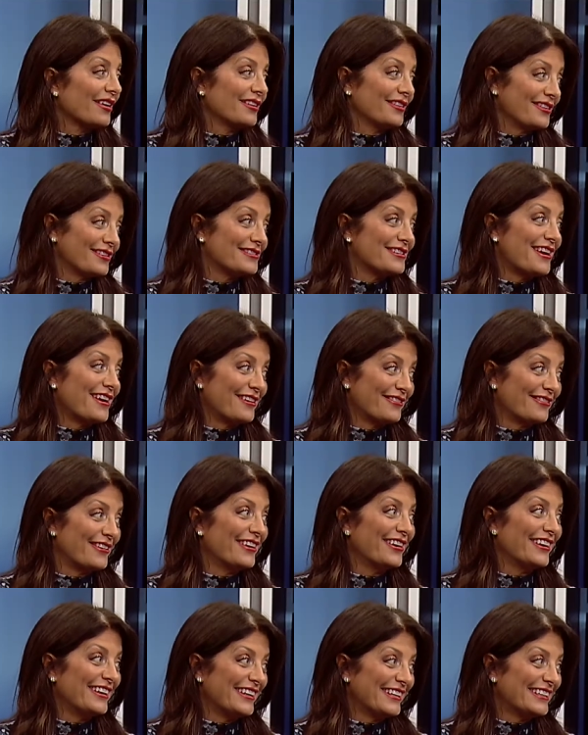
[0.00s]
in the yeah. day, right? Oh
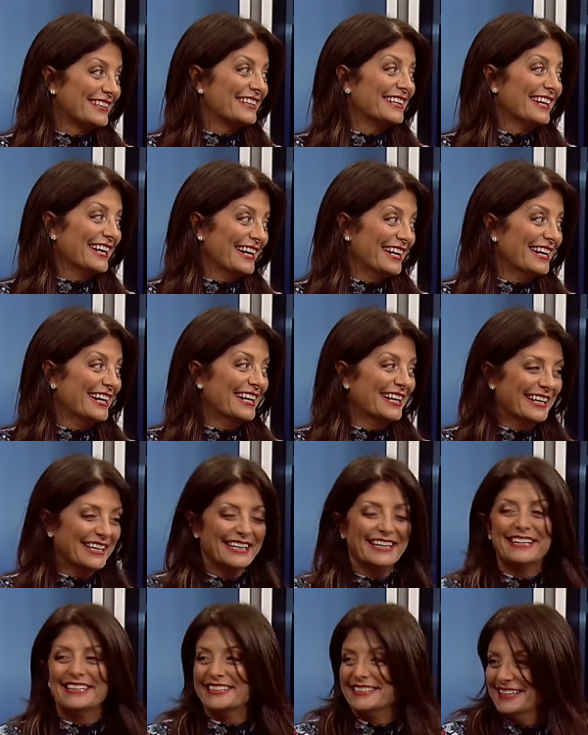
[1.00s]
my God, yeah. those guys were
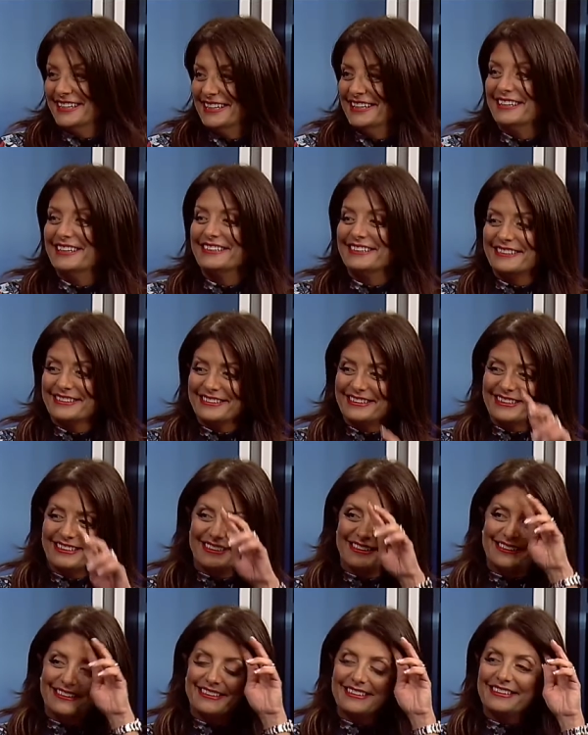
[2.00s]
phenomenal yeah. back
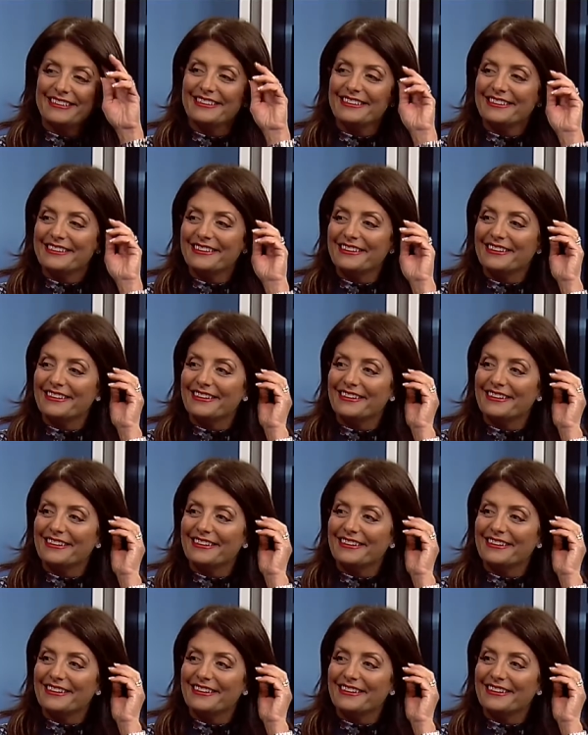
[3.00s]
then. Yeah.